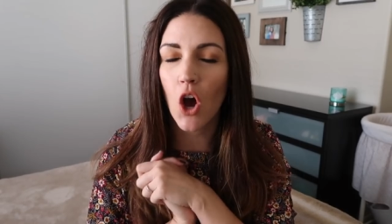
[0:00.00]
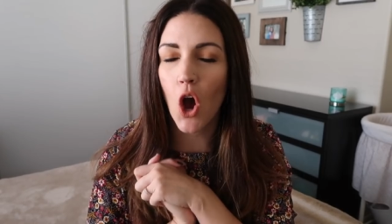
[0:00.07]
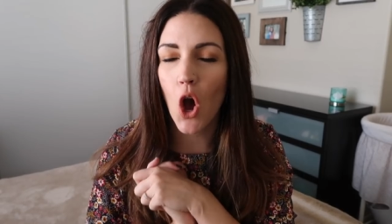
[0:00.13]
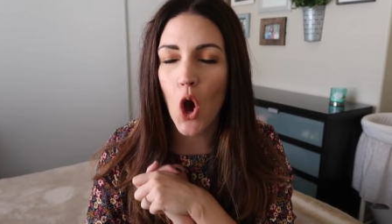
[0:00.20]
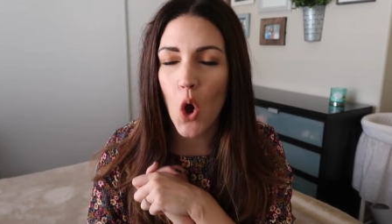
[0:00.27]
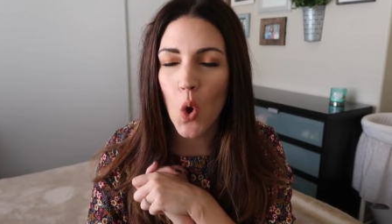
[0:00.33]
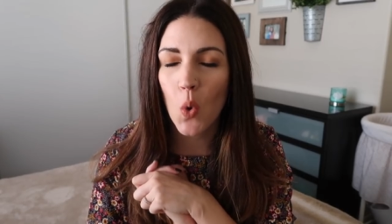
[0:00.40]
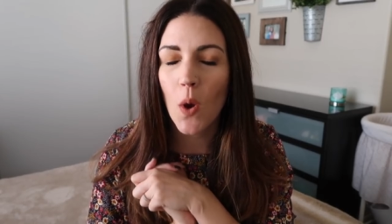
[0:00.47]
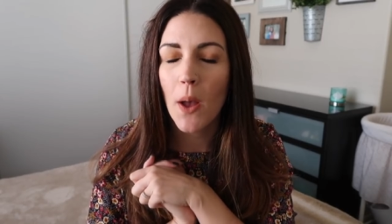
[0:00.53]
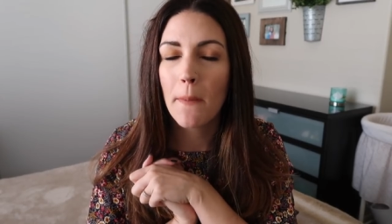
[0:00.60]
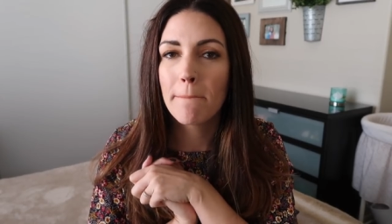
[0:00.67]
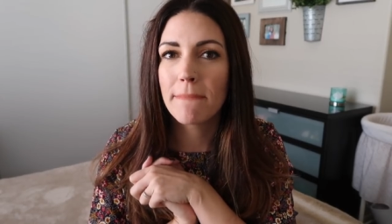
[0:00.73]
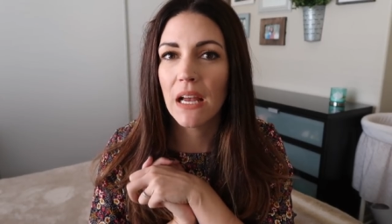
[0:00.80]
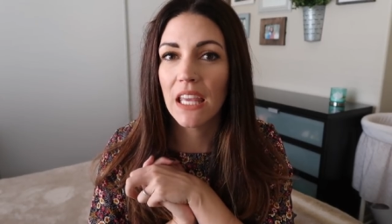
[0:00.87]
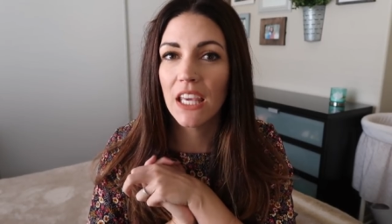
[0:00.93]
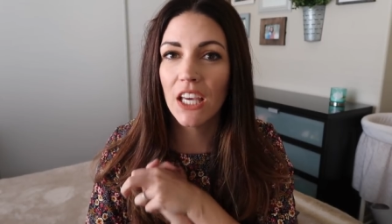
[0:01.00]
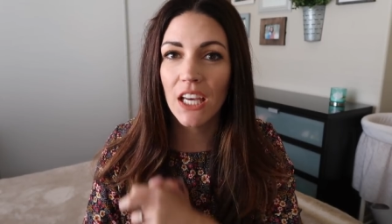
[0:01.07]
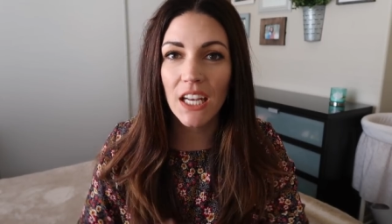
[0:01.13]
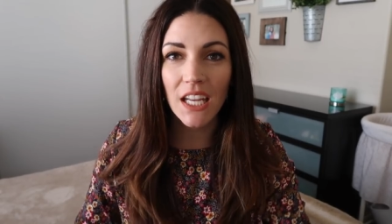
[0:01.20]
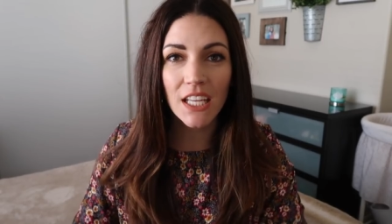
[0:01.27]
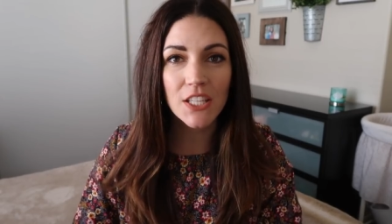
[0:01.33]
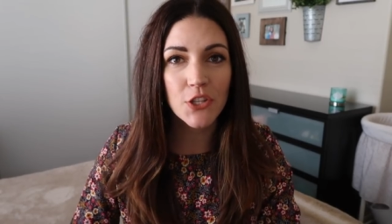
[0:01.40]
Oh my
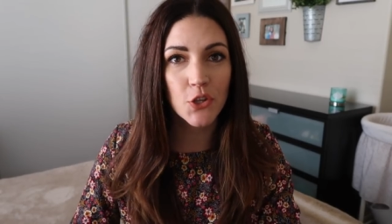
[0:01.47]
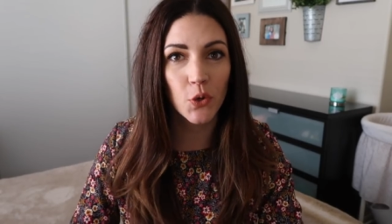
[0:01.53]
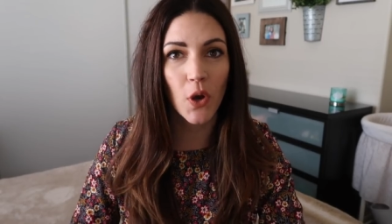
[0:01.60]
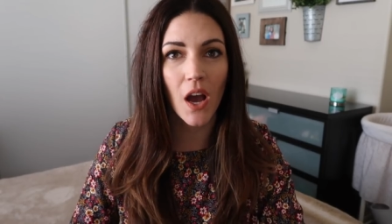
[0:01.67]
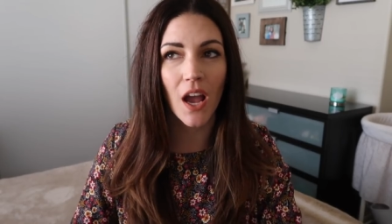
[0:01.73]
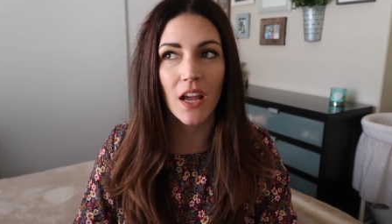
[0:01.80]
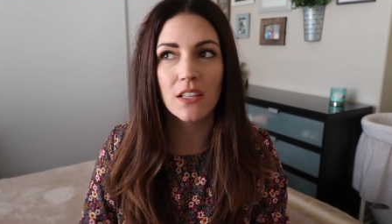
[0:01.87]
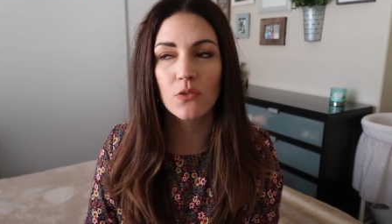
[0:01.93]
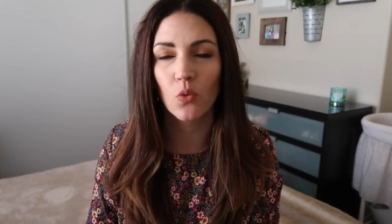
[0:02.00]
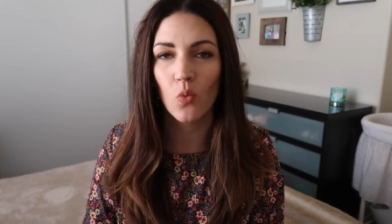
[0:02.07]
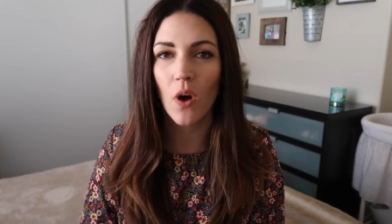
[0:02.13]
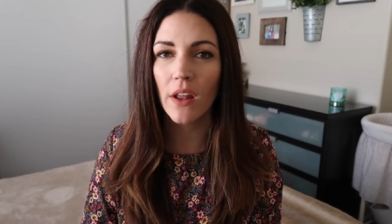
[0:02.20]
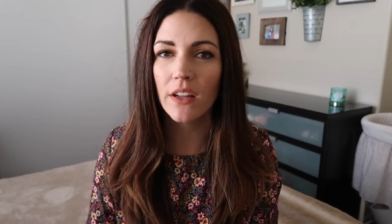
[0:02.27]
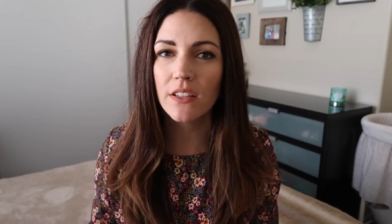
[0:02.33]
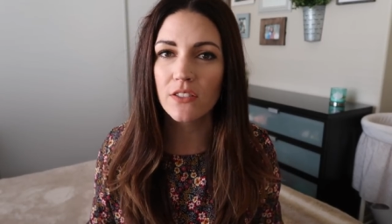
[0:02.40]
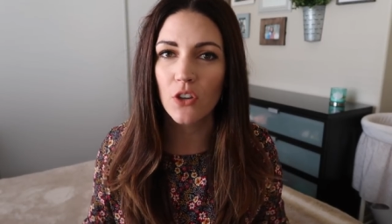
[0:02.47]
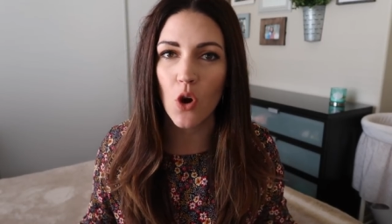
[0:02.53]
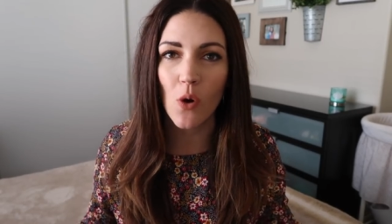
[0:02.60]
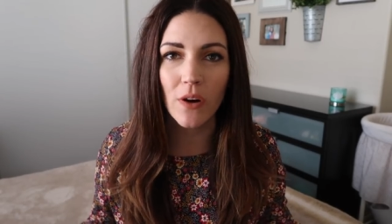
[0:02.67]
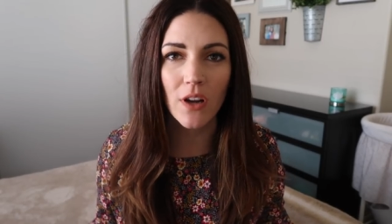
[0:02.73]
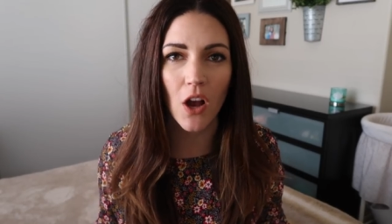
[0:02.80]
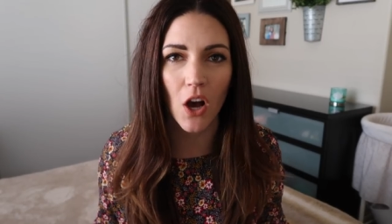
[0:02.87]
goodness, you guys, what is
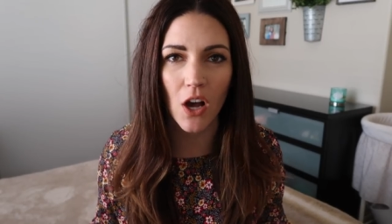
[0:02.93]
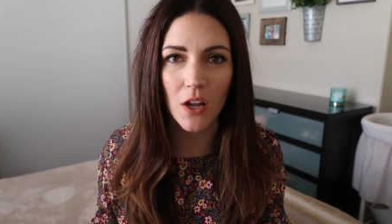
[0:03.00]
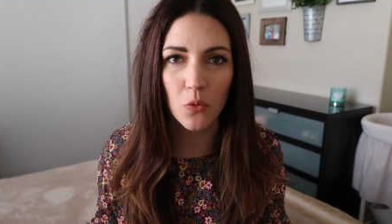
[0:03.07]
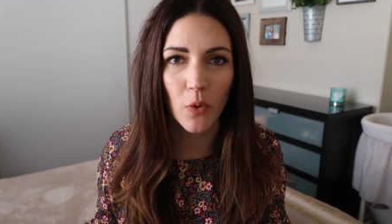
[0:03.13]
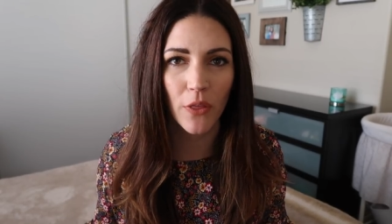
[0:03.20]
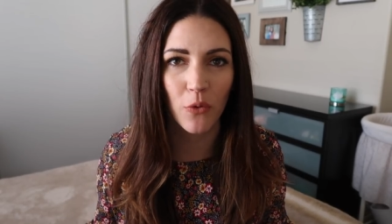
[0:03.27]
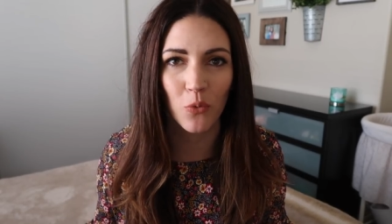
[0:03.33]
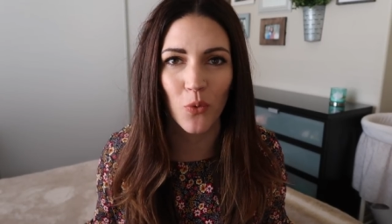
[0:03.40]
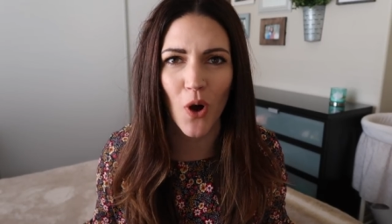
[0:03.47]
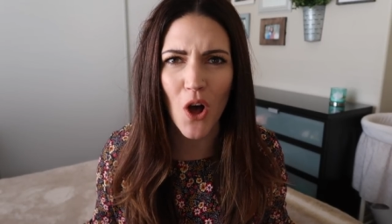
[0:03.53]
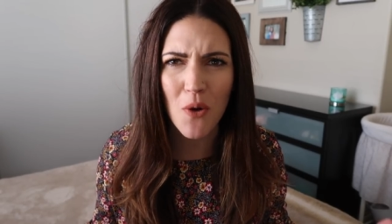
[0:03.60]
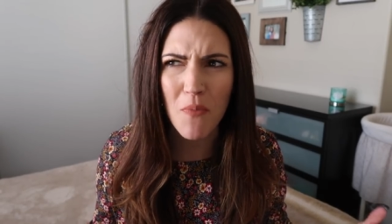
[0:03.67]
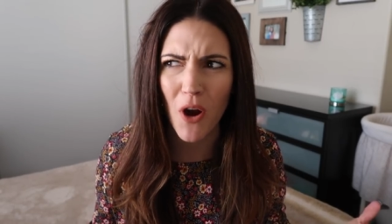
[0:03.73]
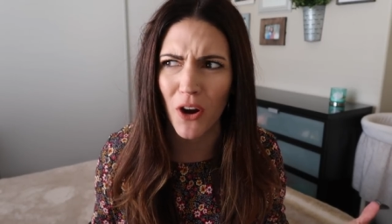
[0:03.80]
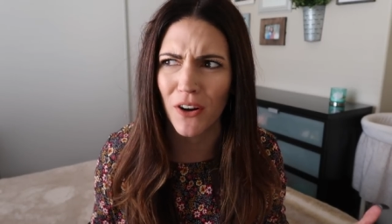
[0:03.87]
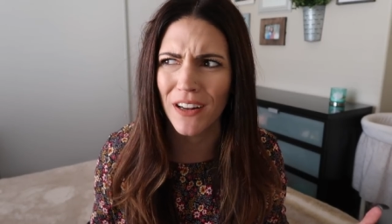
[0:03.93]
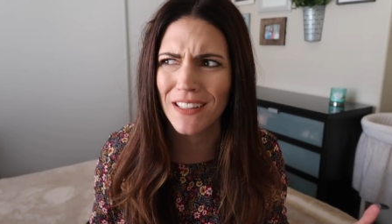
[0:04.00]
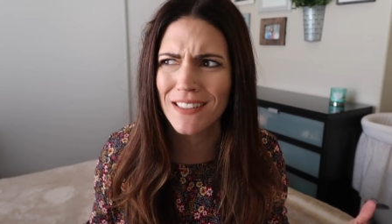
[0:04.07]
going on with Walmart?